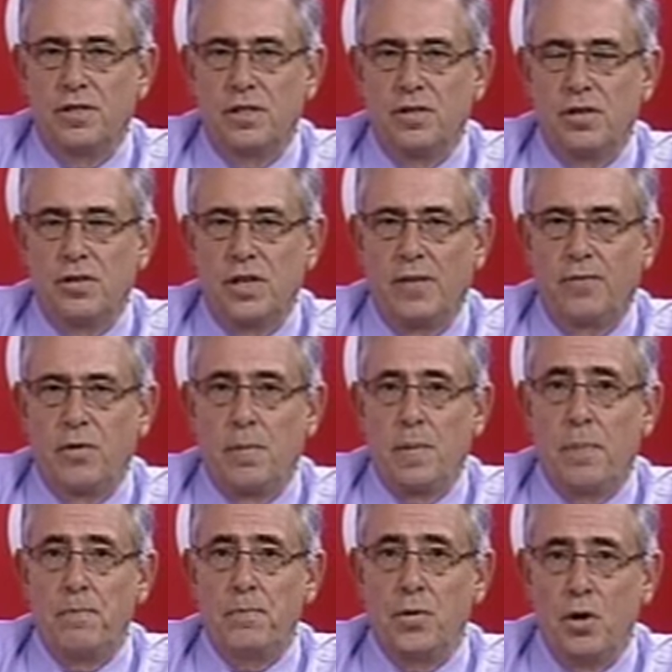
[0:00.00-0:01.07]
As I said, from a
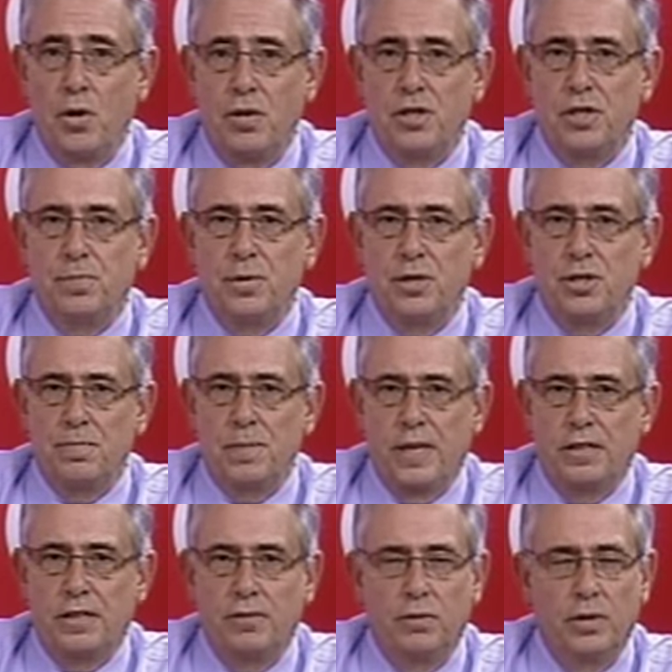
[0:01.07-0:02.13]
purist
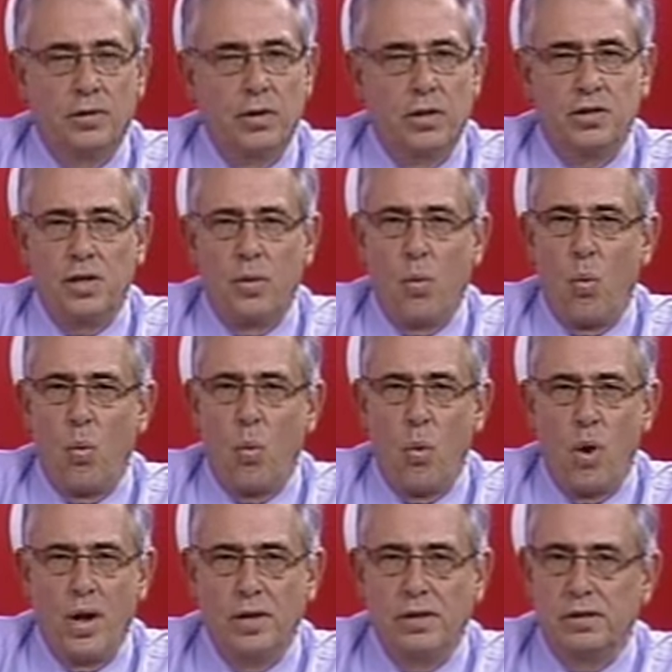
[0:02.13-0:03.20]
perspective, we've got some
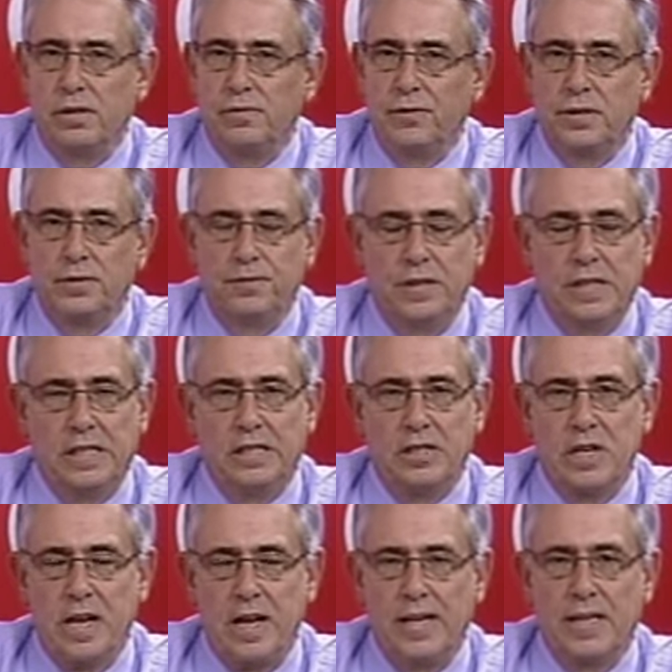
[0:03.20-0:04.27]
wonderful fillies
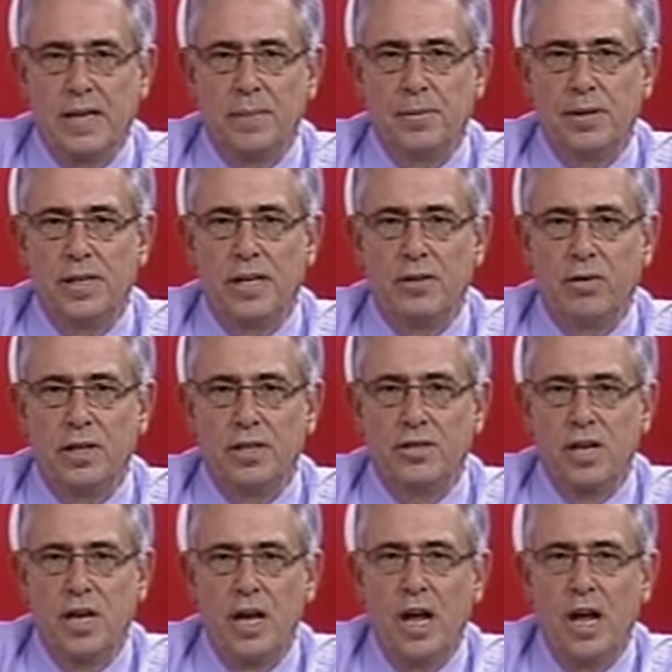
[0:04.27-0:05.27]
lining up in that race.